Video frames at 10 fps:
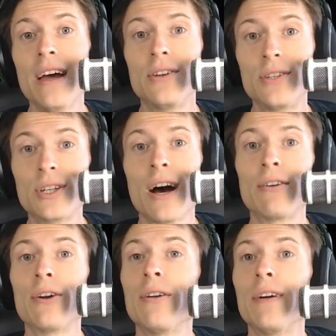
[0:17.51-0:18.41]
You still haven't
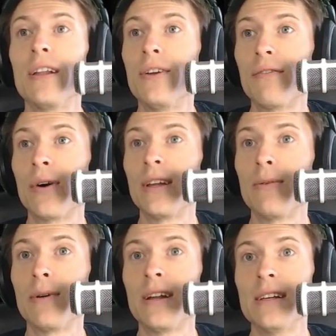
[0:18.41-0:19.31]
heard of it. You have no idea
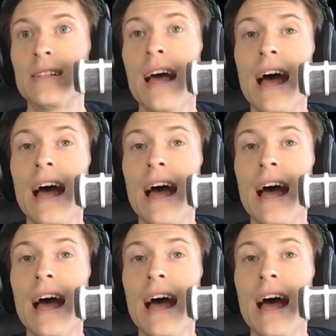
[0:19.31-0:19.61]
what it is.